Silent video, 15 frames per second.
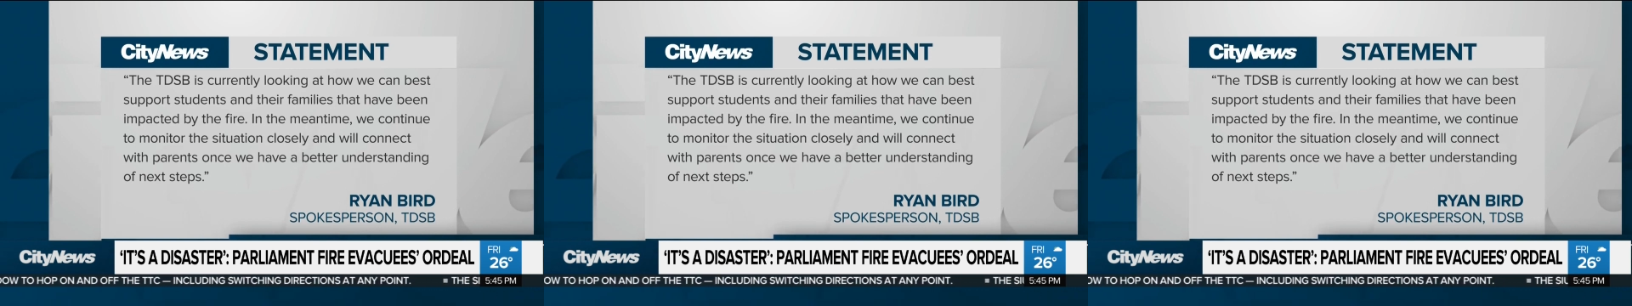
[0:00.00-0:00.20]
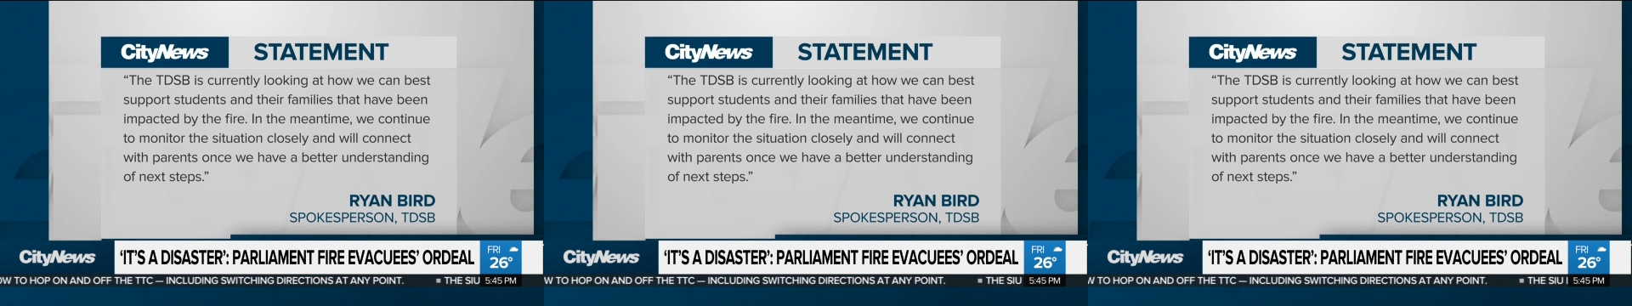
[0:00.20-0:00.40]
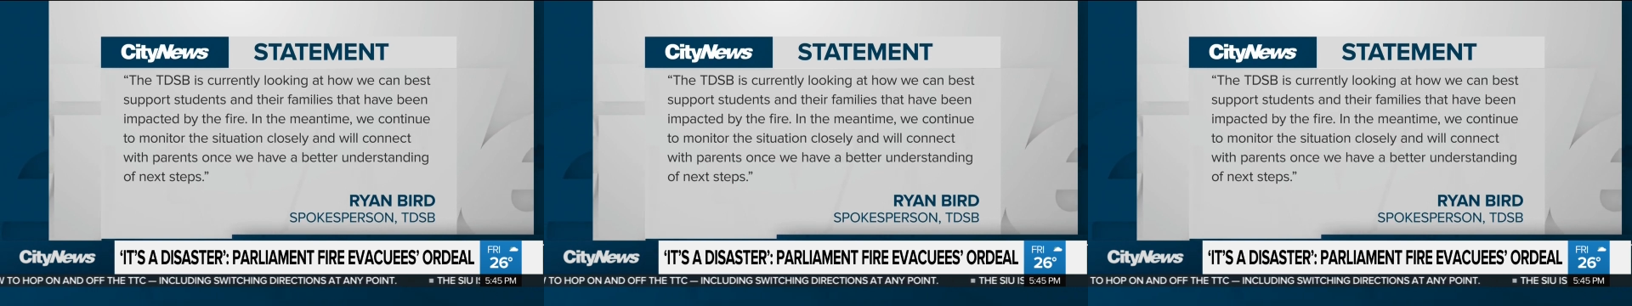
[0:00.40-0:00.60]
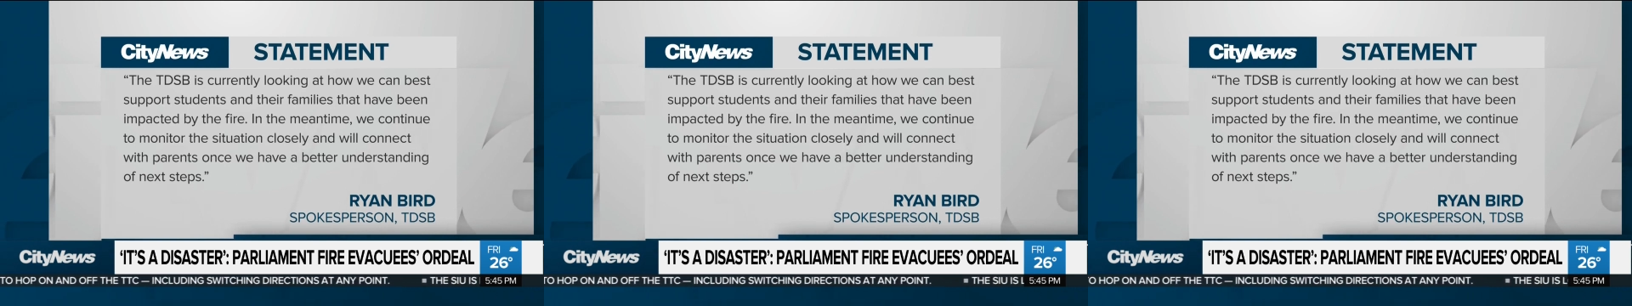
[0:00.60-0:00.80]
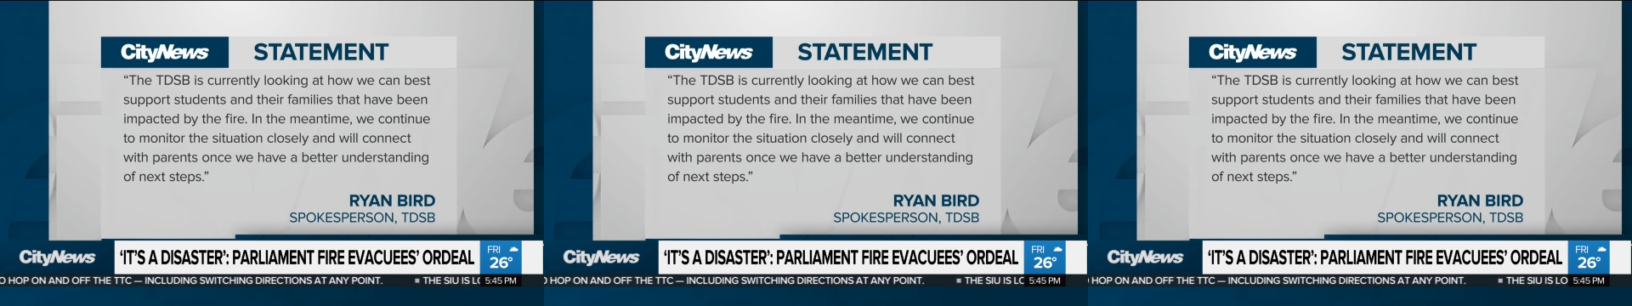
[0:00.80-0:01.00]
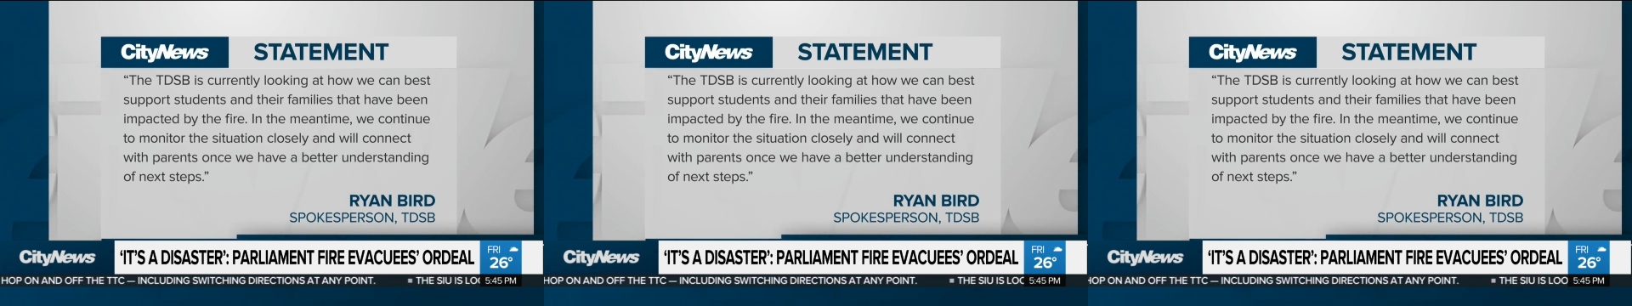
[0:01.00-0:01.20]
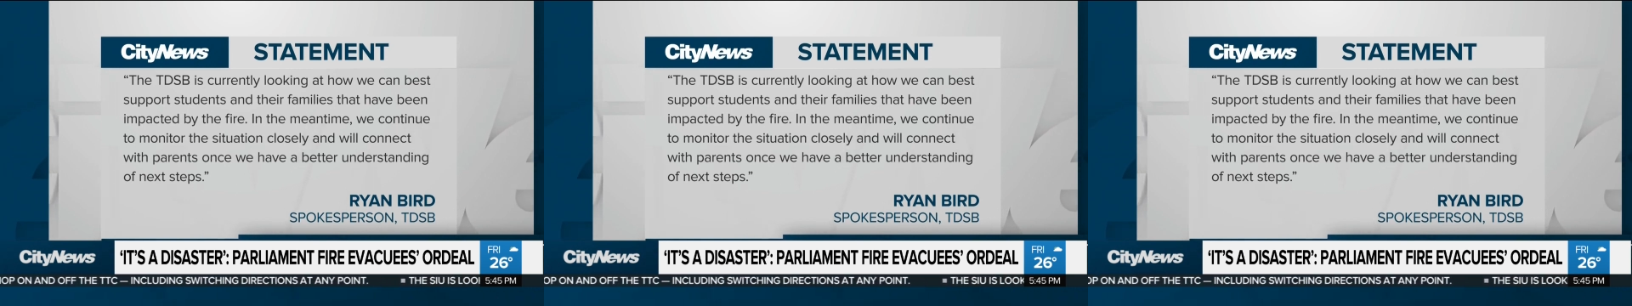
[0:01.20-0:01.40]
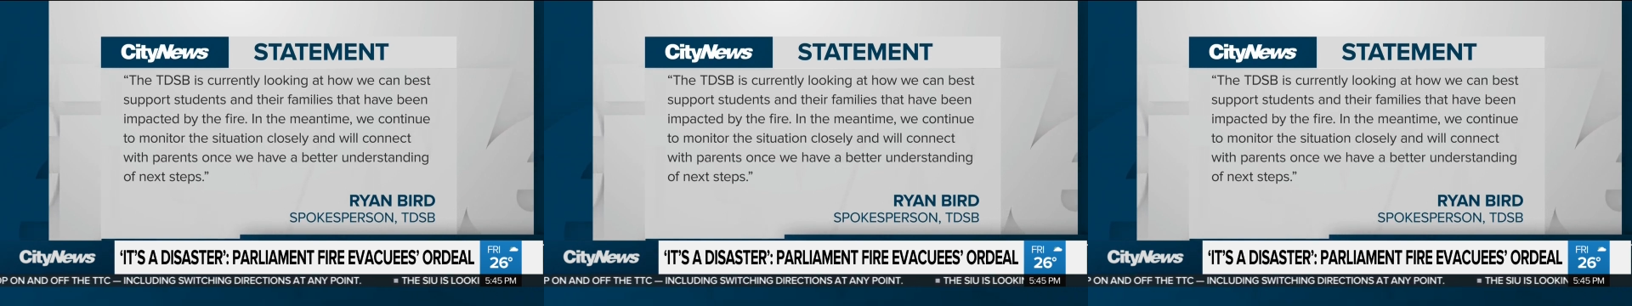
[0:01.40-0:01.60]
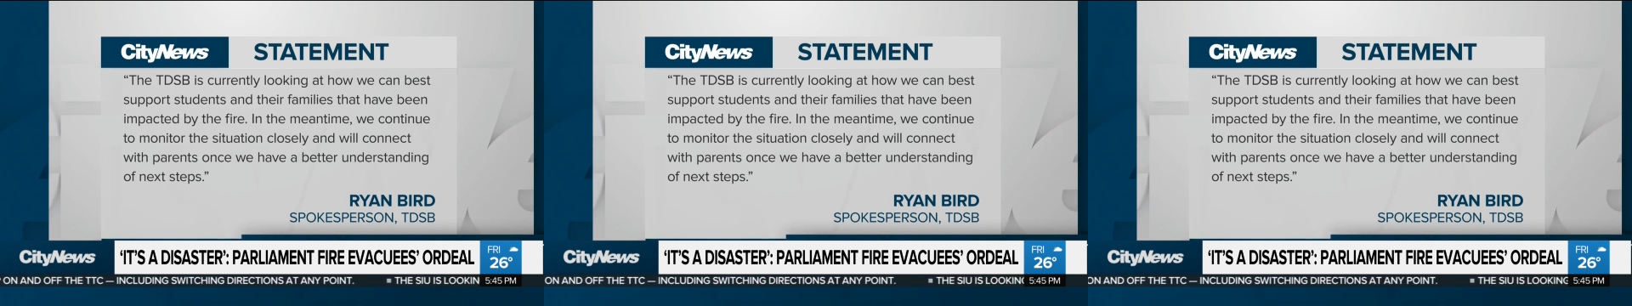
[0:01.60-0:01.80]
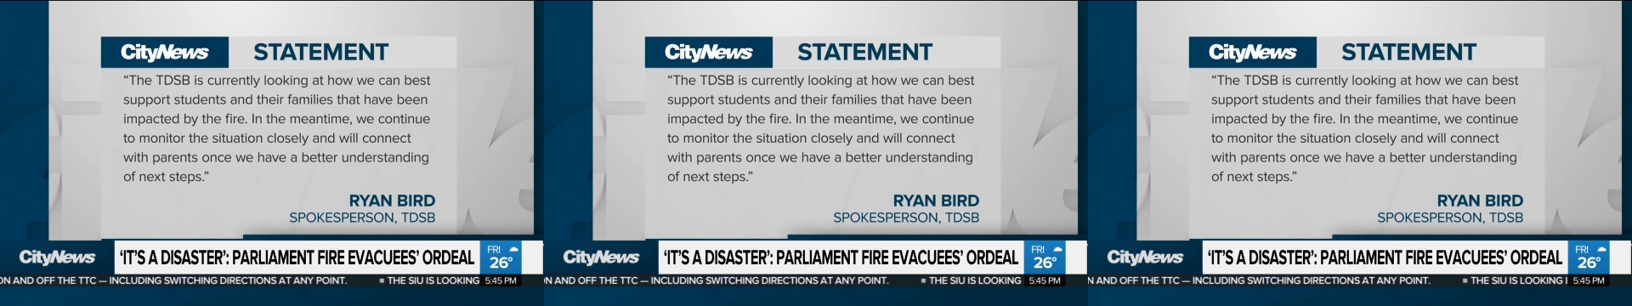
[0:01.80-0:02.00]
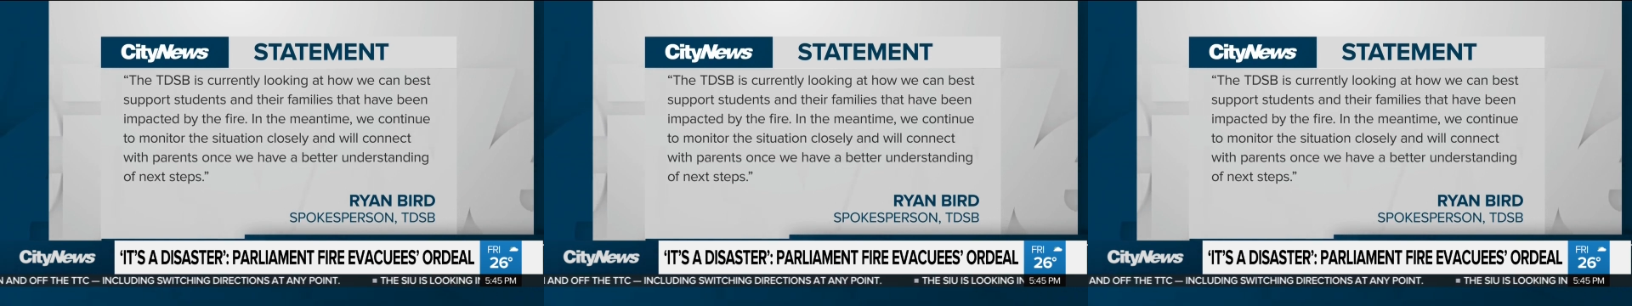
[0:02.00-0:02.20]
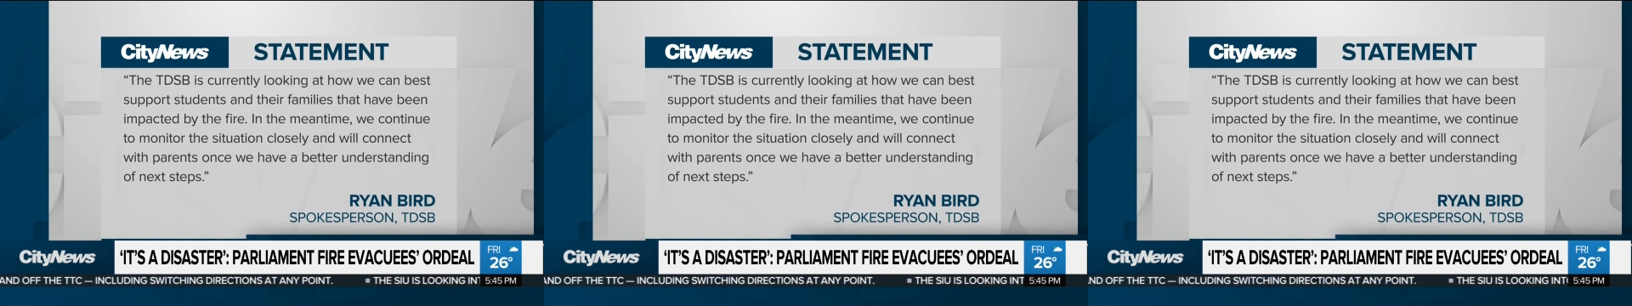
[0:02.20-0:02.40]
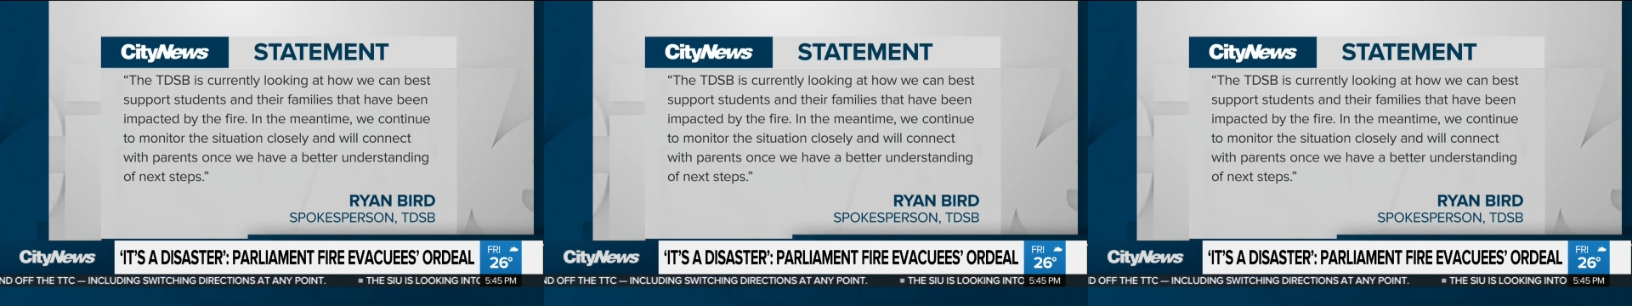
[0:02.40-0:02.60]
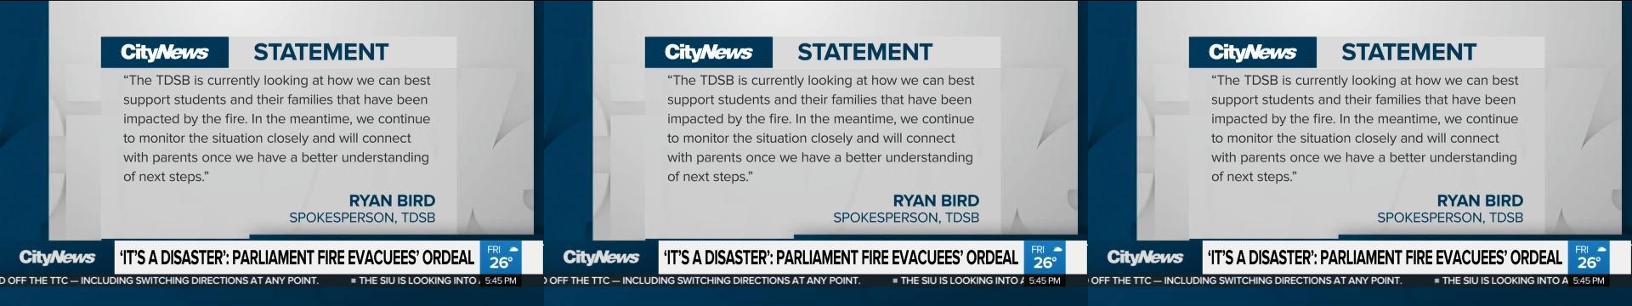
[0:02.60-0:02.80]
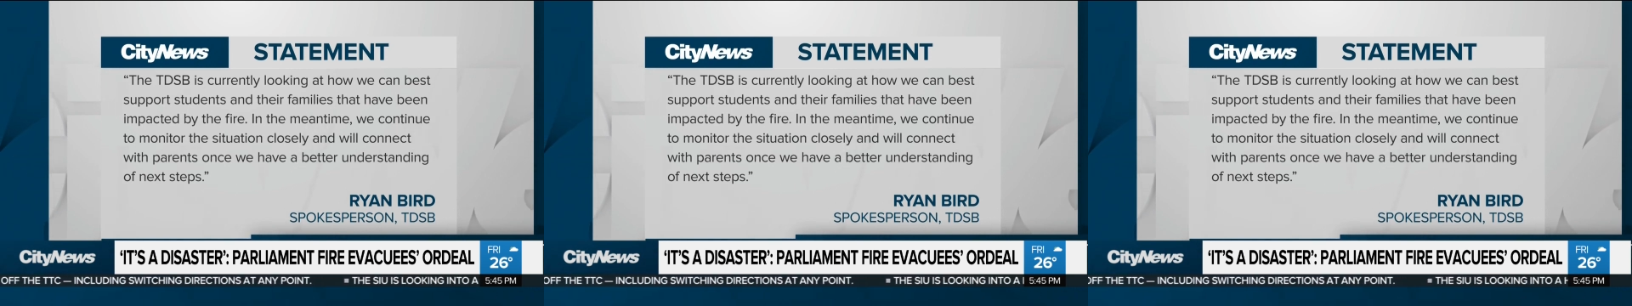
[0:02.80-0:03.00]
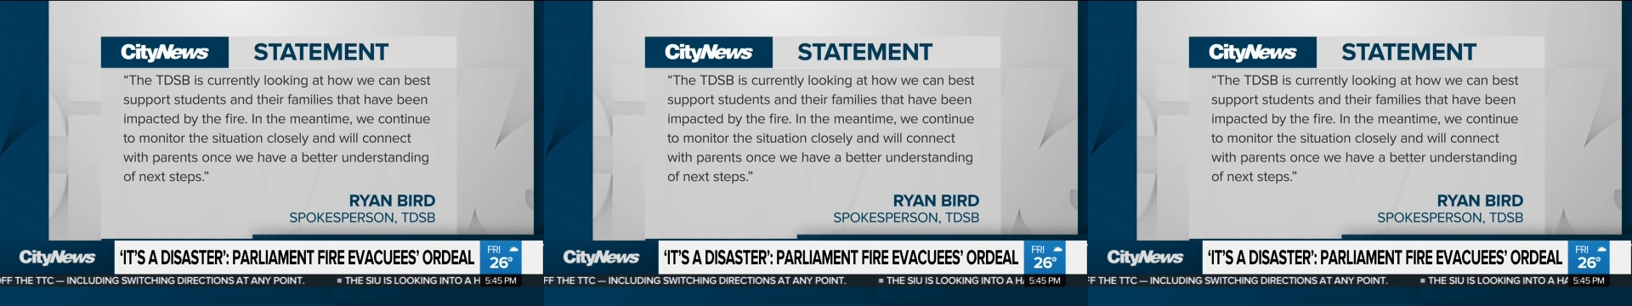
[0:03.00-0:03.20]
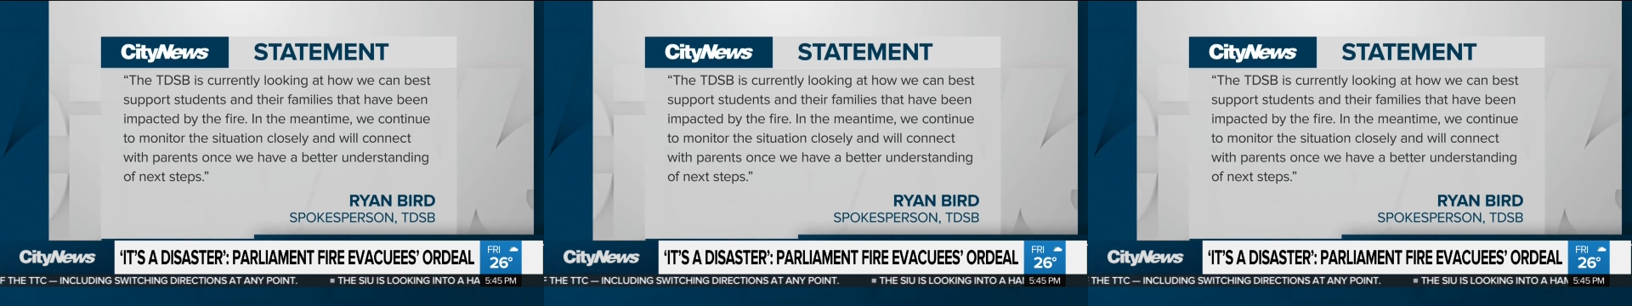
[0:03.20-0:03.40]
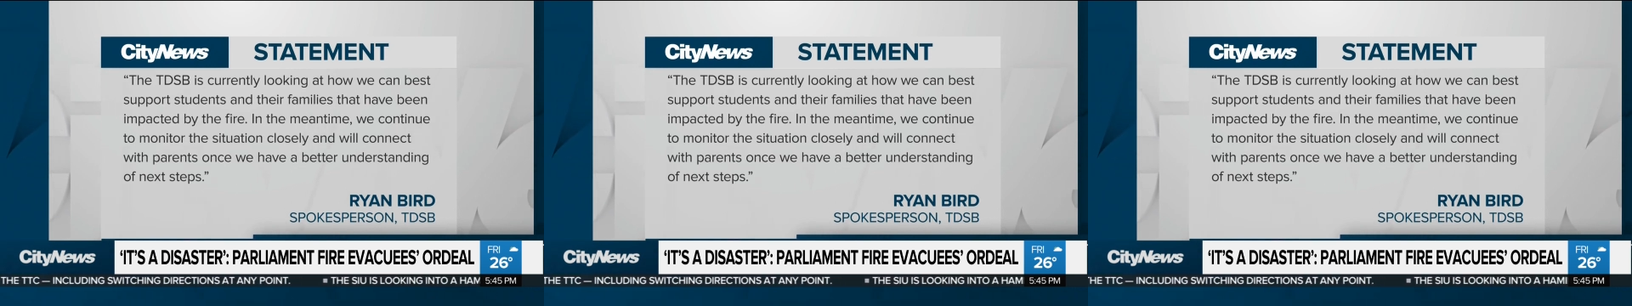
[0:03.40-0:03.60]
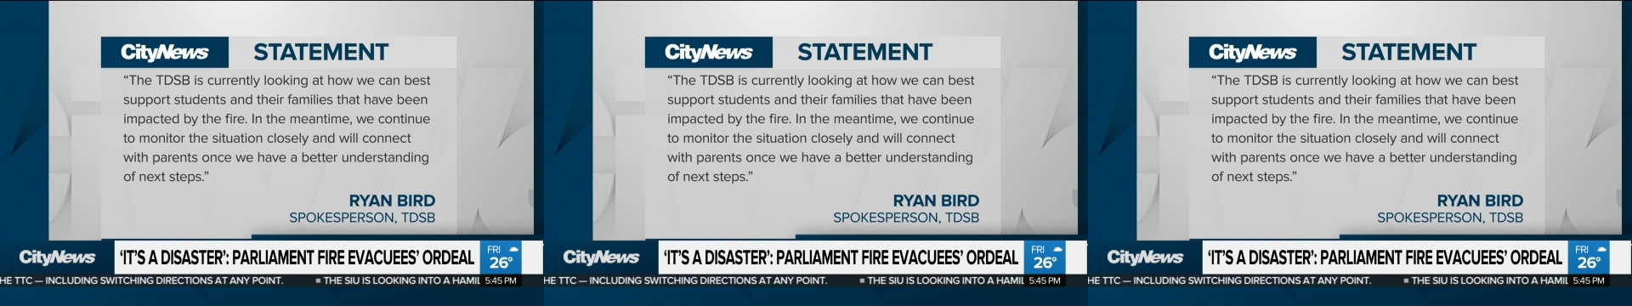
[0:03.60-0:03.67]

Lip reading: (no speaker visible)